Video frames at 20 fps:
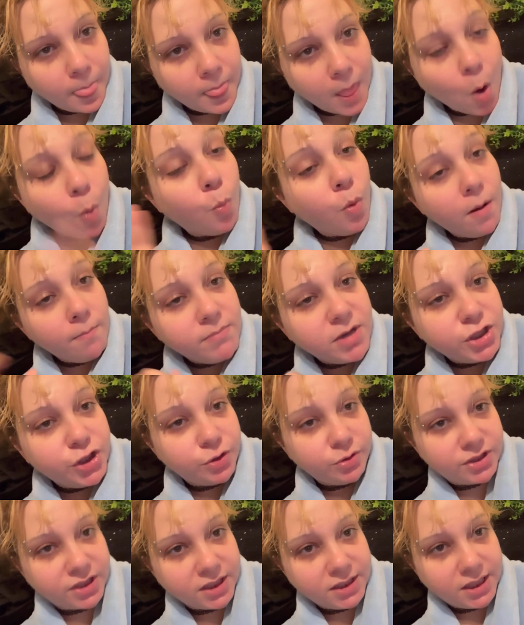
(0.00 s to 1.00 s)
what
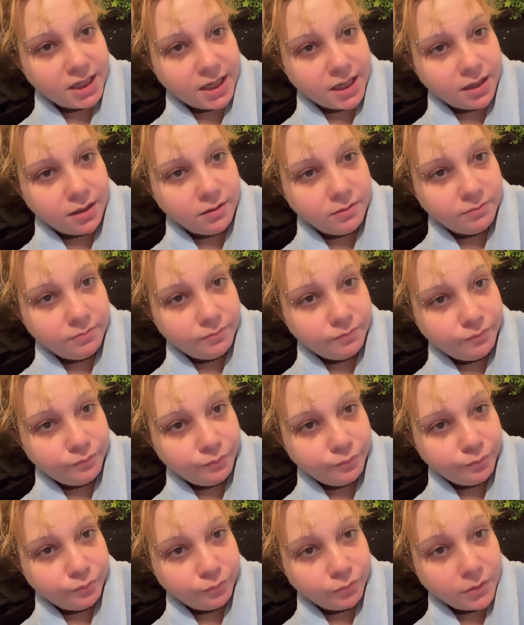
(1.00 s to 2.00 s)
Medusa did.
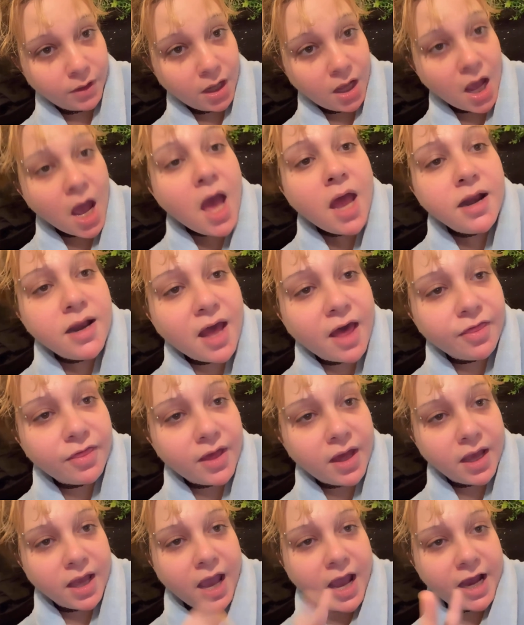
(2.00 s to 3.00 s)

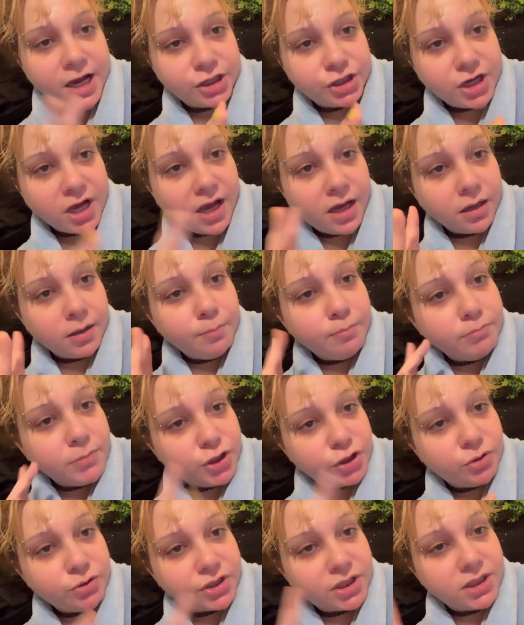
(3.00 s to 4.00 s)
Nothing. Hashtag
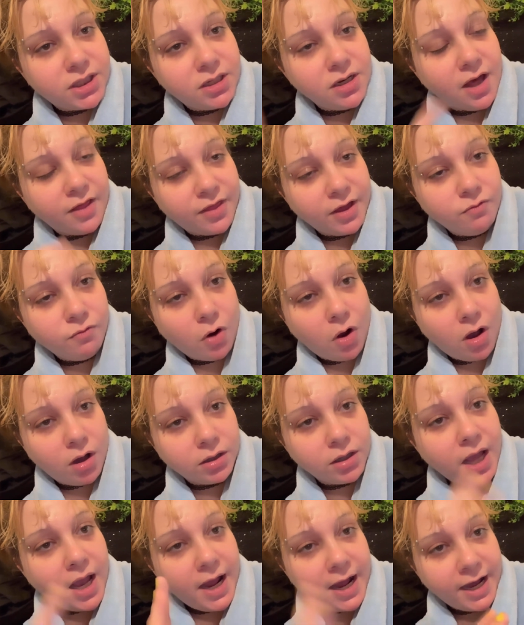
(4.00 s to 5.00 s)
Medusa did nothing wrong.
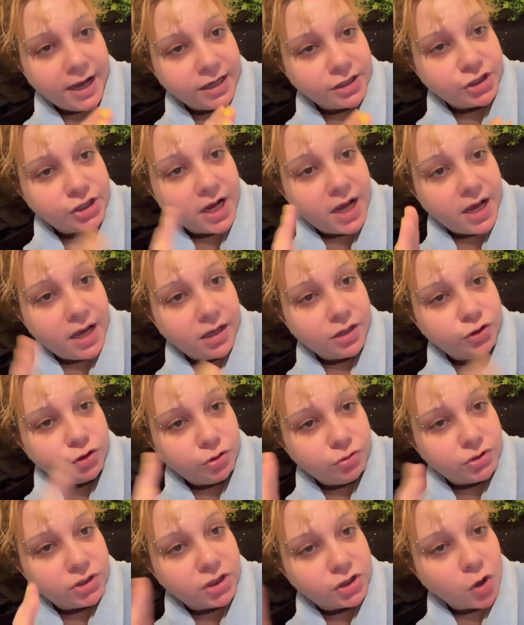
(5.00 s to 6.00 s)
Hashtag
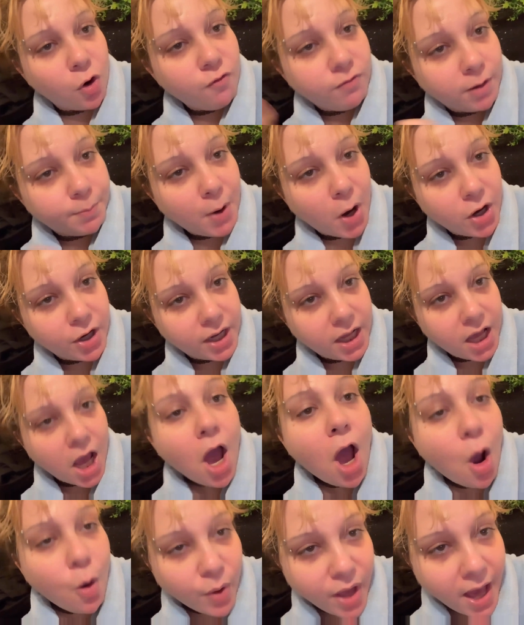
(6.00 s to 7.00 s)
Zeus is over party.
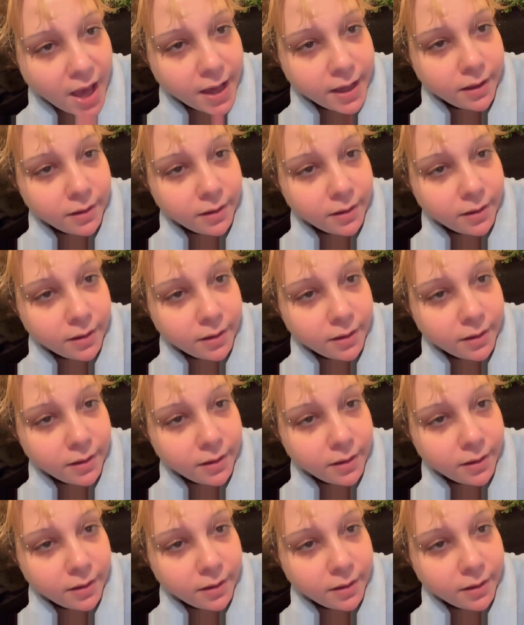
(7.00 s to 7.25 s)
Okay?